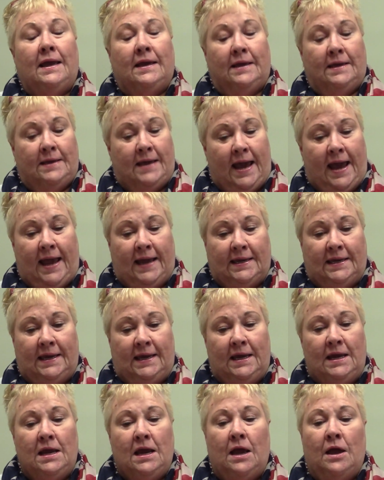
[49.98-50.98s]

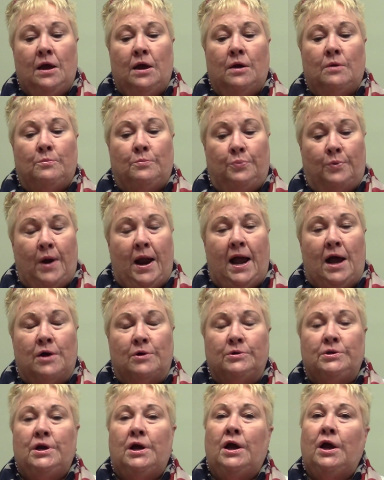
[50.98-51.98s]
khaki,
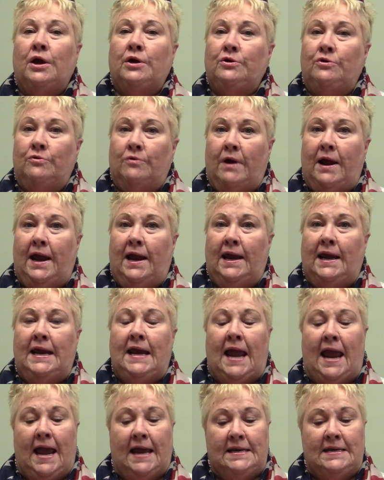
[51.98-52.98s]
brown,
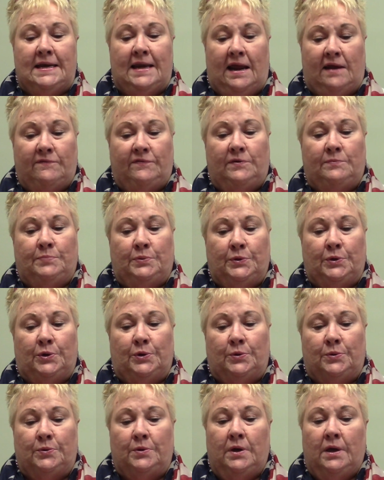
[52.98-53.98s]
gray, and navy
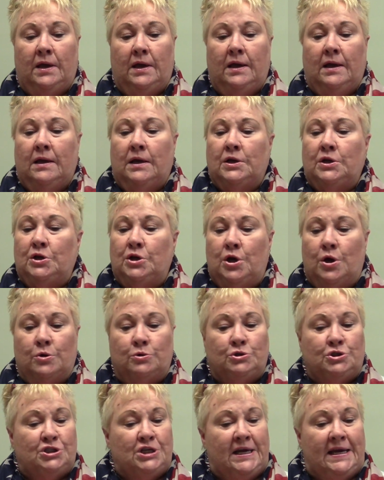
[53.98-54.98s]
blue.
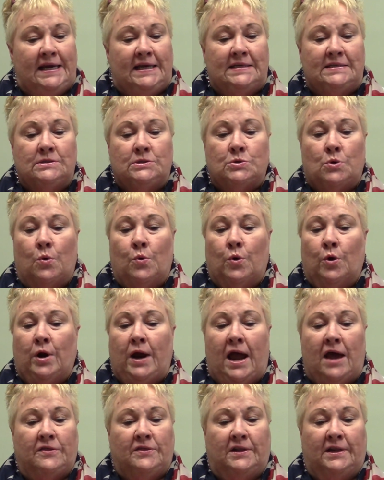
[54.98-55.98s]
No jeans
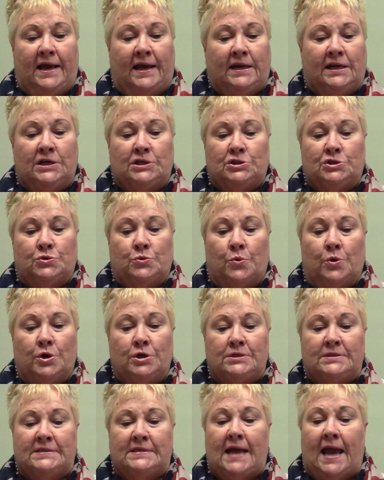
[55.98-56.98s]
or athletic
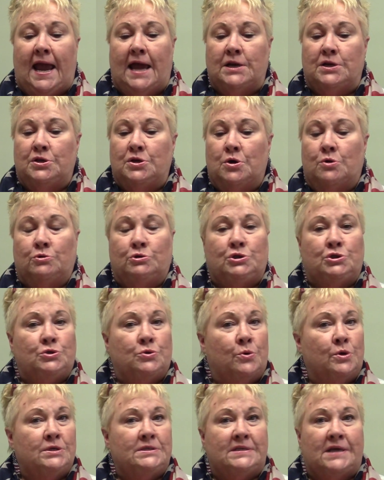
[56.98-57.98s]
shorts, and no
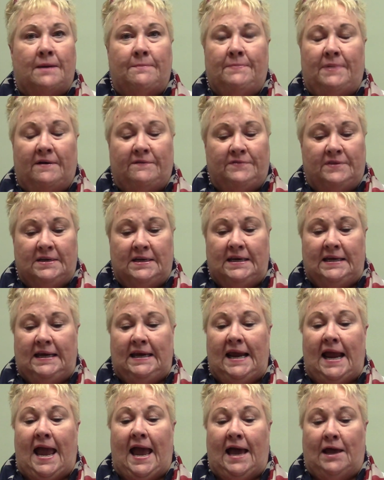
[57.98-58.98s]
shorts above the
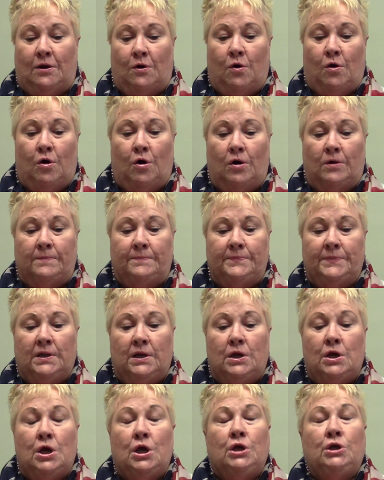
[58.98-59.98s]
knee at all.
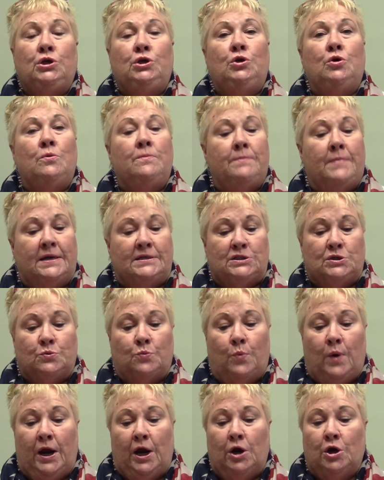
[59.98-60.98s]
You must
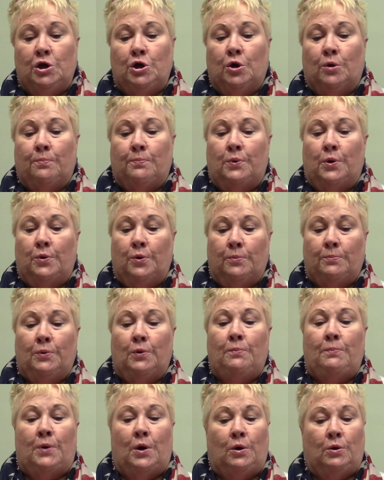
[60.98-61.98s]
wear your
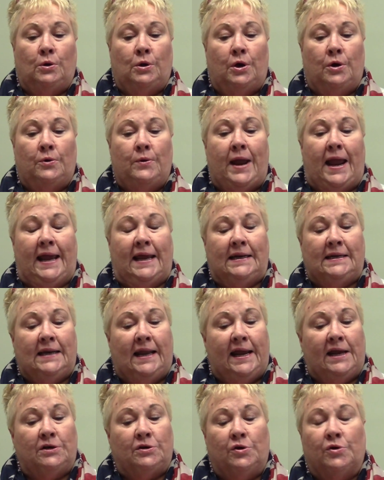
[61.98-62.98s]
purple polo and
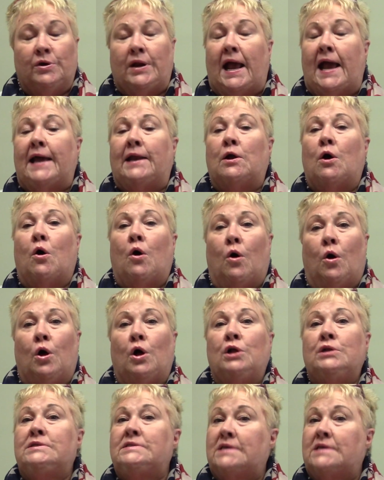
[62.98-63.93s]
lanyard at all